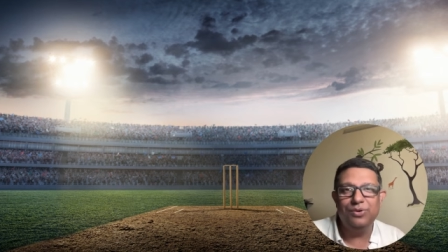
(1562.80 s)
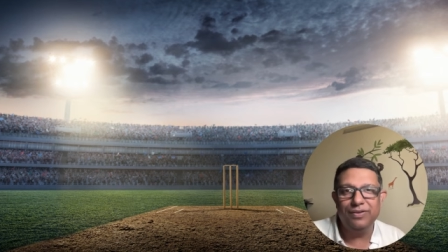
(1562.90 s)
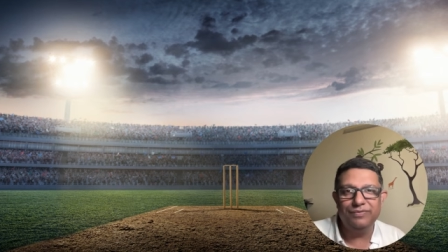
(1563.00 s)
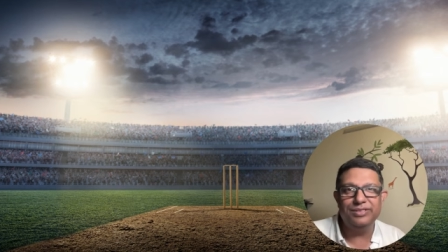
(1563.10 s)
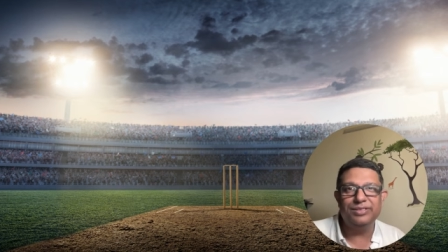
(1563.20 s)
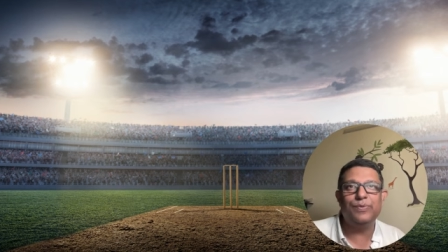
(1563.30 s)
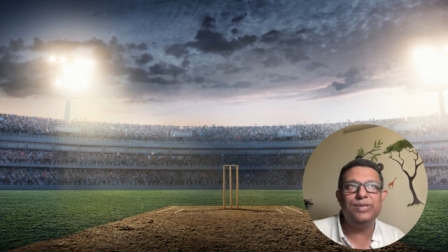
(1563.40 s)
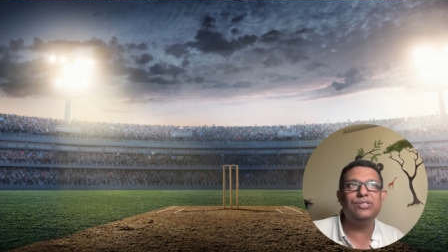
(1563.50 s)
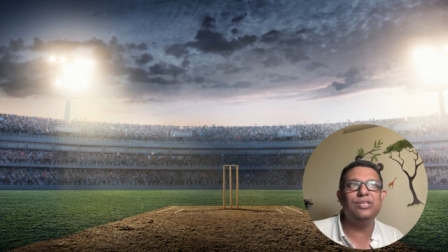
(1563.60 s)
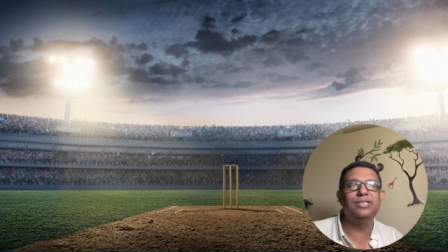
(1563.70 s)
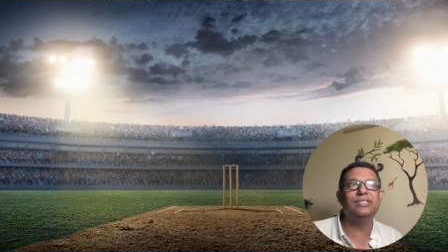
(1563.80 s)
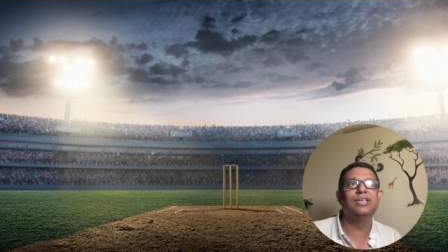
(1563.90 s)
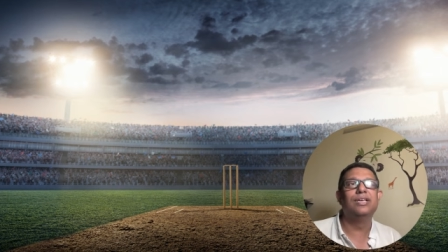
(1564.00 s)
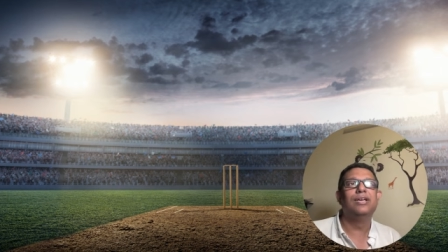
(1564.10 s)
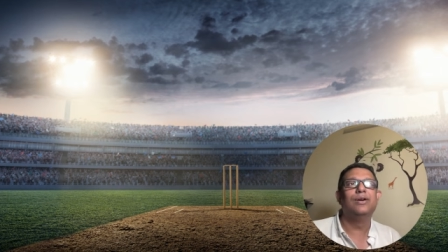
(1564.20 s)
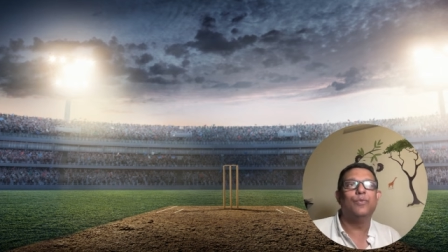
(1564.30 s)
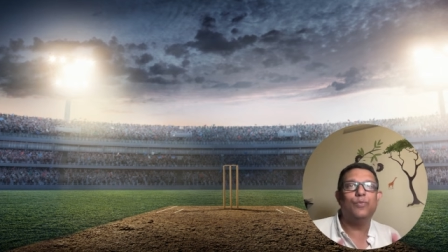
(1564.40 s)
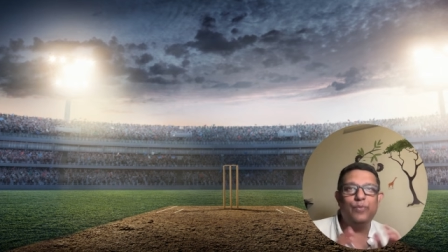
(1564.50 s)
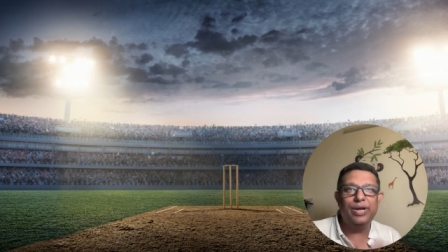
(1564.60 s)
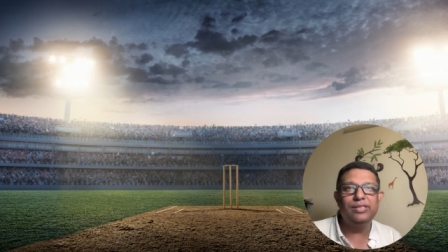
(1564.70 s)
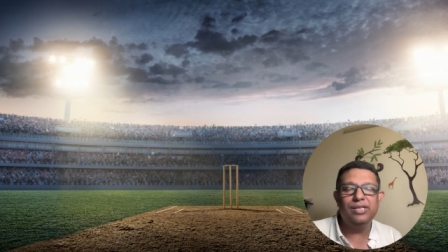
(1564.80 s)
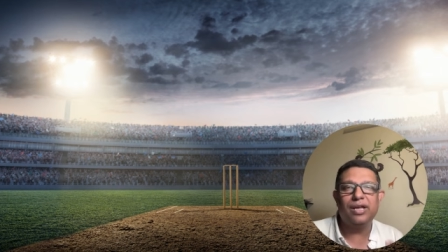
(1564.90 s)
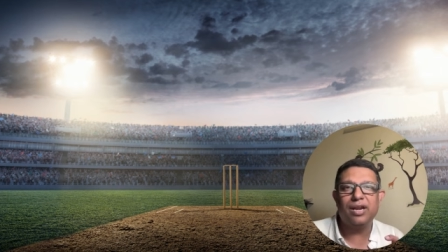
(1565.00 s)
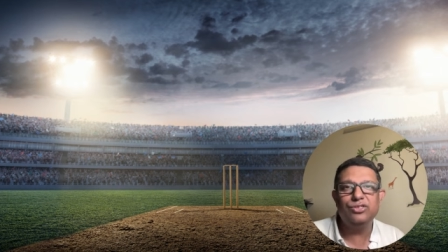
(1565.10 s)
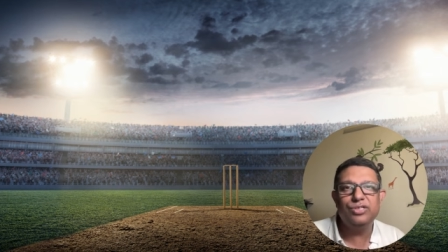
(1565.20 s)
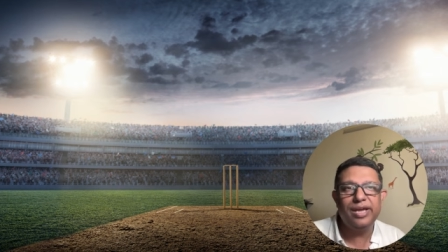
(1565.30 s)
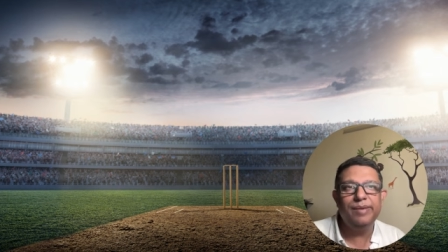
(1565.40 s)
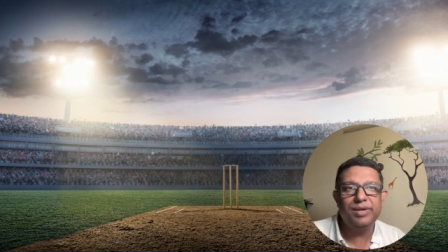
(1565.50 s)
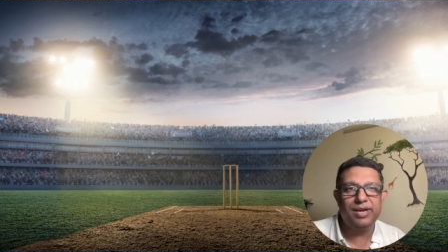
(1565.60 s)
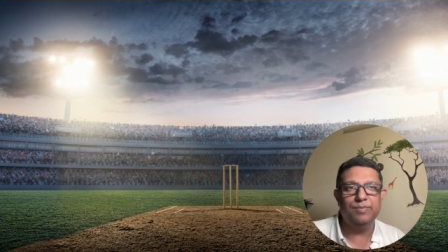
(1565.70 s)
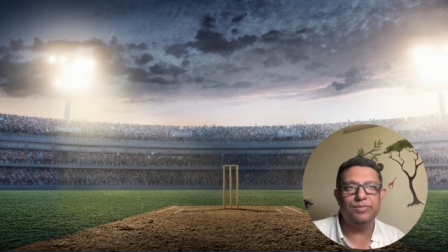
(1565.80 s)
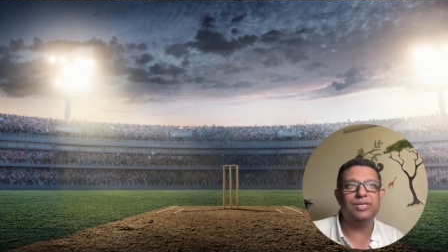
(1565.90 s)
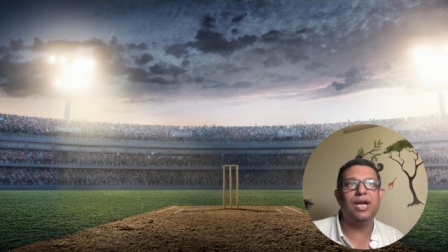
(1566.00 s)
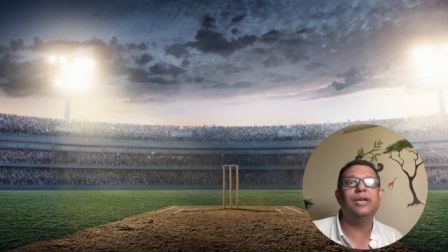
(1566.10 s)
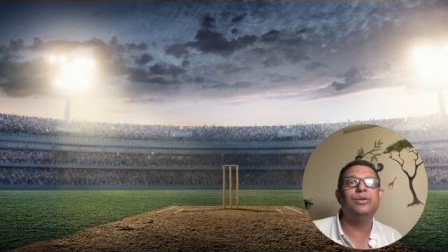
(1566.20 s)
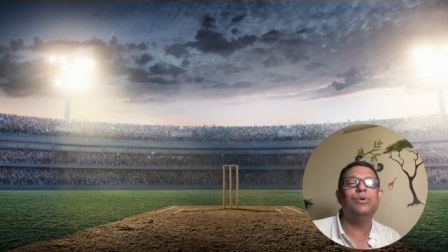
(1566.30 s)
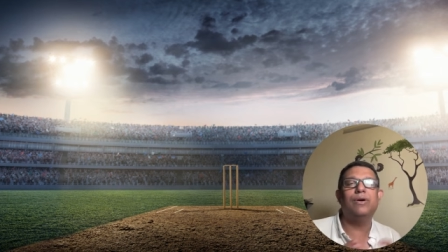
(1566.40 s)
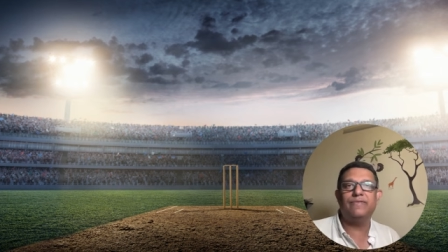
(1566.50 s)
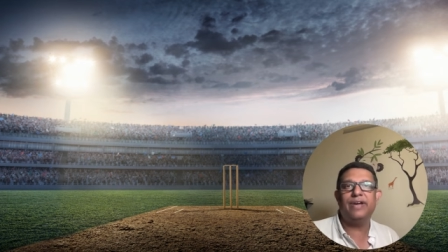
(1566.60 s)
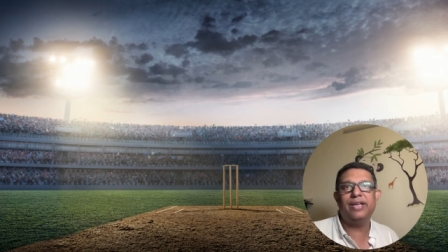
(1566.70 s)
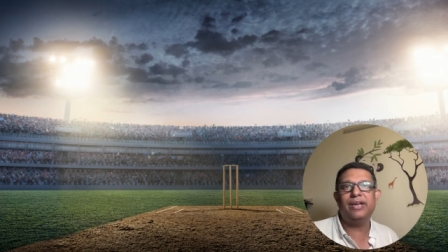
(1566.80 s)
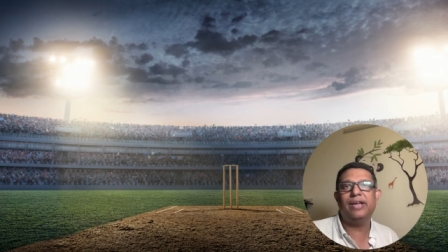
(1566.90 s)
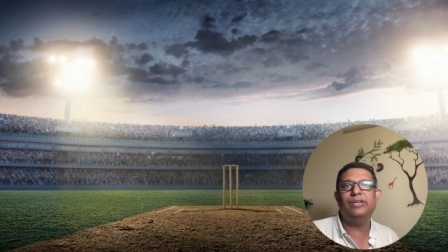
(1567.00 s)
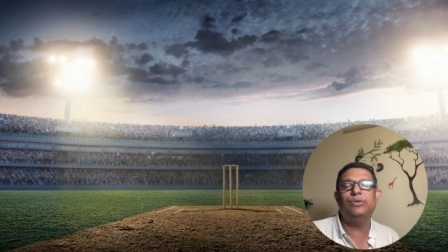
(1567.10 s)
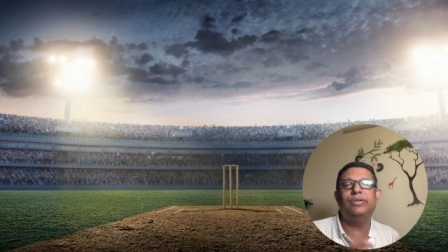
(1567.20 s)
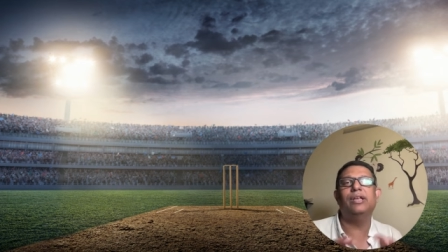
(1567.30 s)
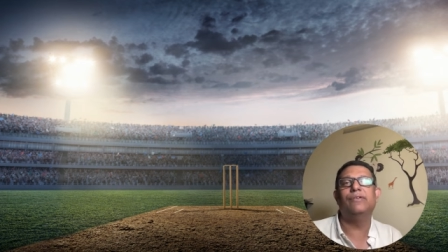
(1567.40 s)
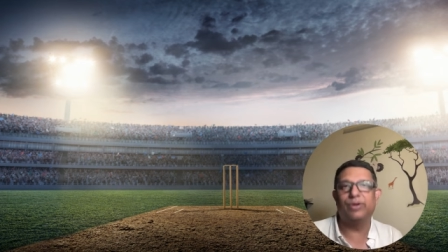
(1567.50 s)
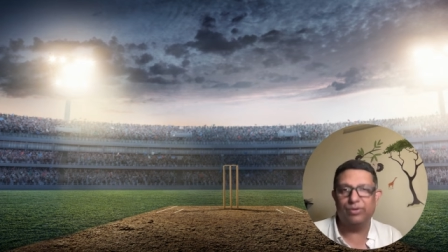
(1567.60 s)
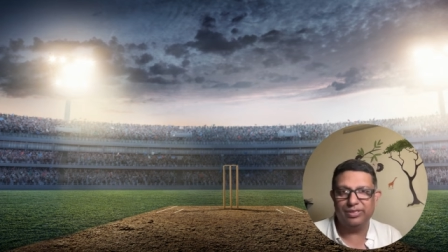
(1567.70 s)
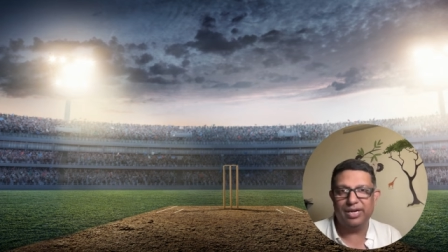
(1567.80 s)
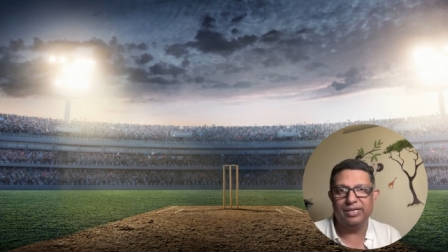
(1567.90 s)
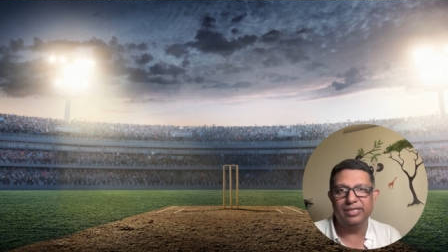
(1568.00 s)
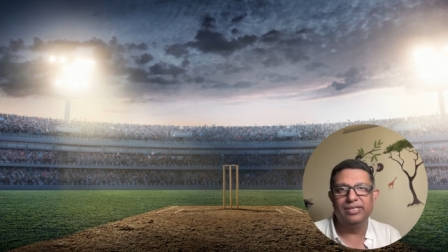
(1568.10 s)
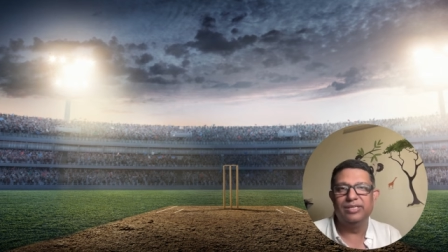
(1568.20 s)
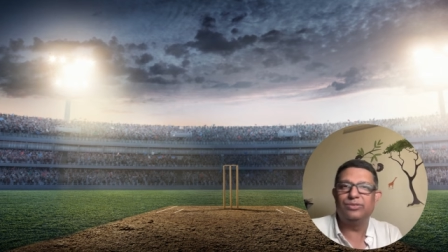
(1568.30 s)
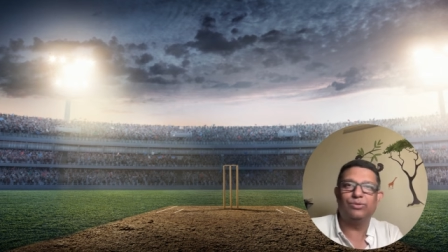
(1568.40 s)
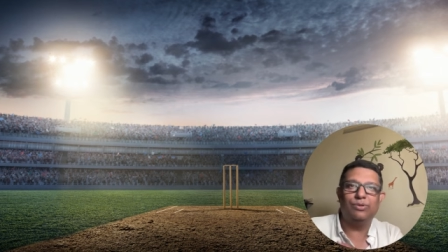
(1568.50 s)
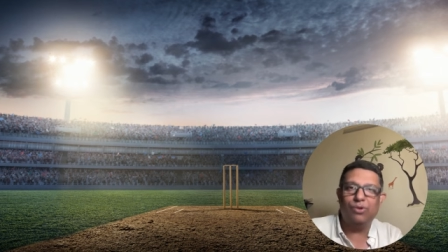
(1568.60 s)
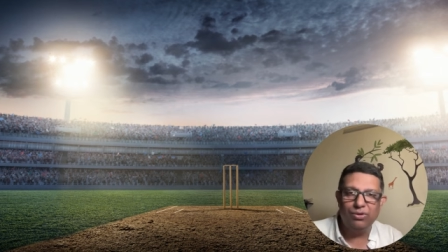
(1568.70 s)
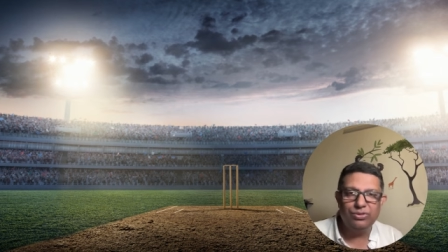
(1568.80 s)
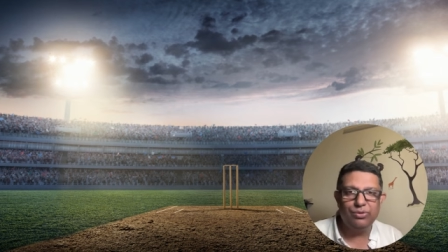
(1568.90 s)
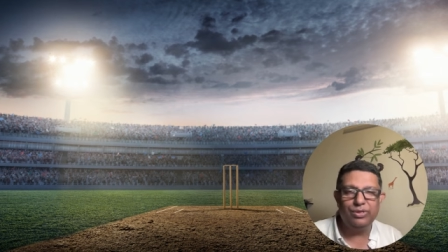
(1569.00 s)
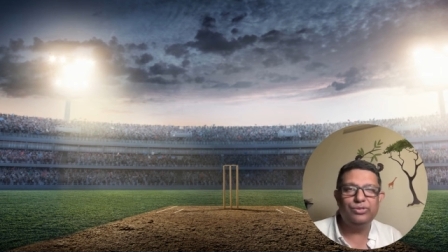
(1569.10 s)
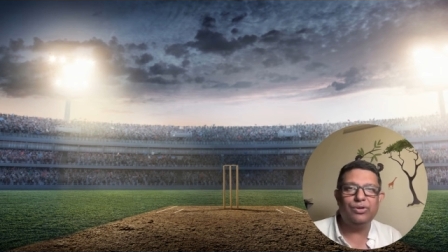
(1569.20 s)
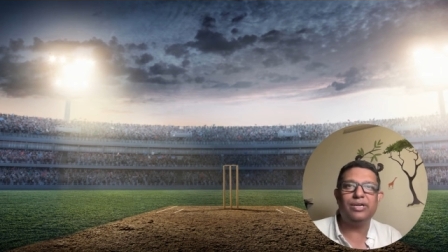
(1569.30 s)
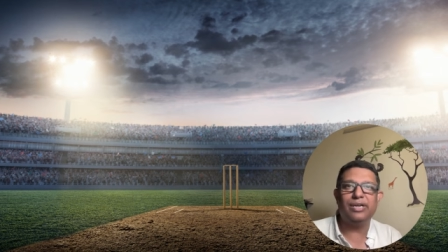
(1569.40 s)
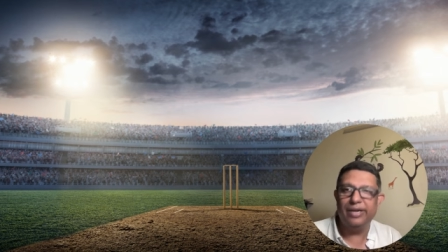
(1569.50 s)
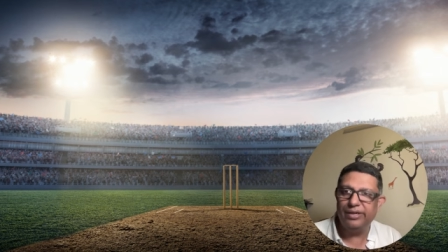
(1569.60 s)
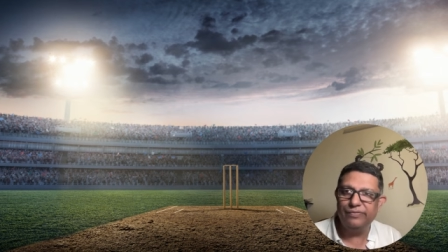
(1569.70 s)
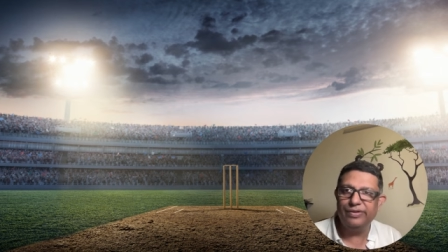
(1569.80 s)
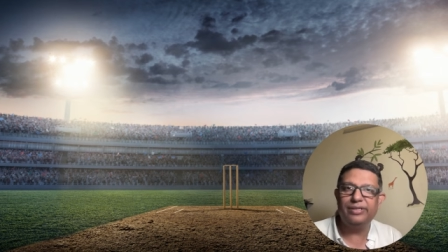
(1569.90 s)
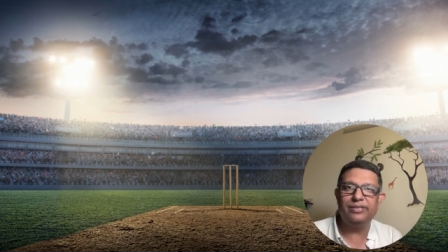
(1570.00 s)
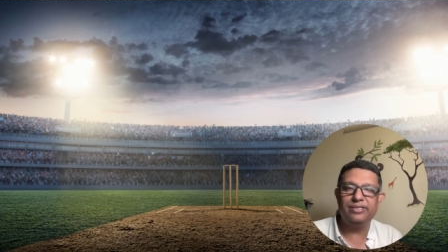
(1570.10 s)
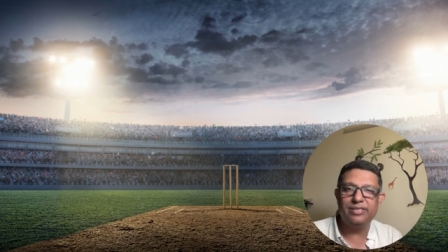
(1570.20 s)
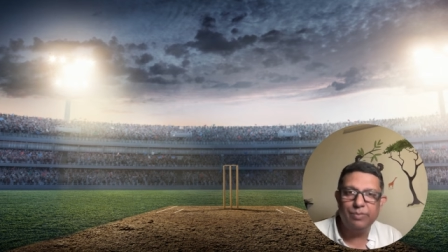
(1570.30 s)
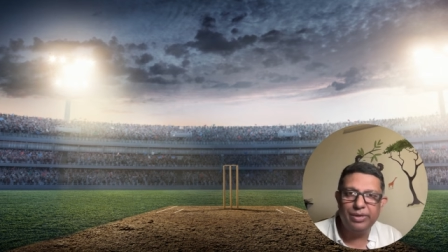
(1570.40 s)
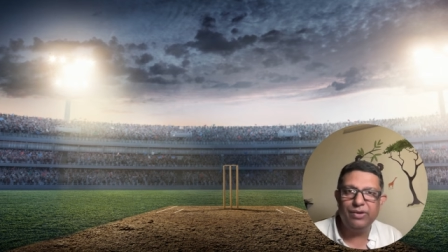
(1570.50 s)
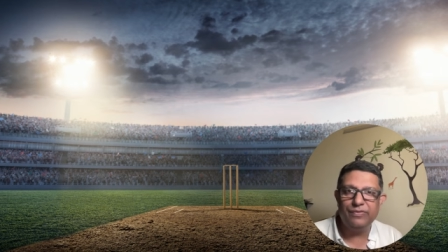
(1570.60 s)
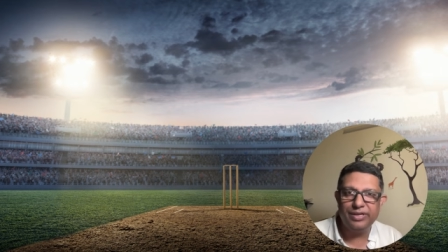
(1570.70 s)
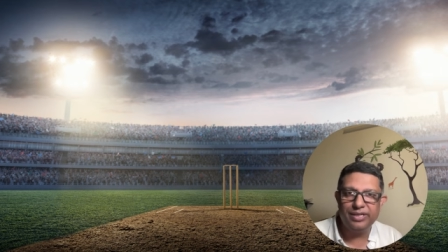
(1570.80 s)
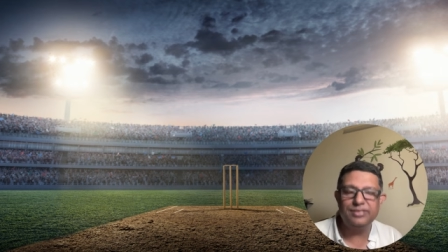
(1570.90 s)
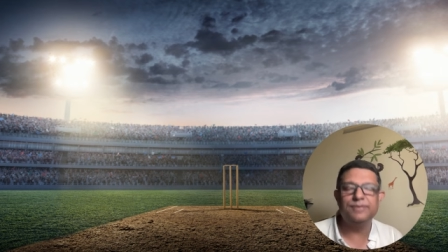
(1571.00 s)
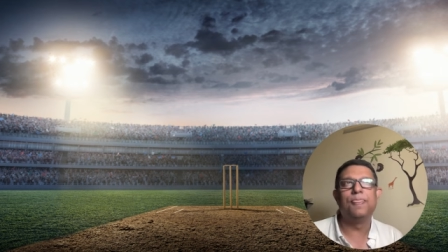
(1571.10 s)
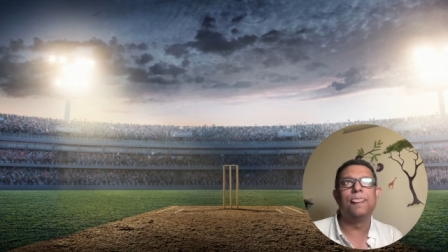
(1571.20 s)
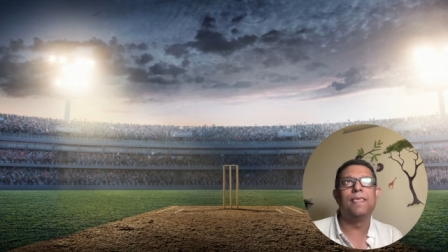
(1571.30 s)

all of this. The question is, when the crunch time comes, are you aware and you deliver on that? So, long story short, net of it, summary of it is,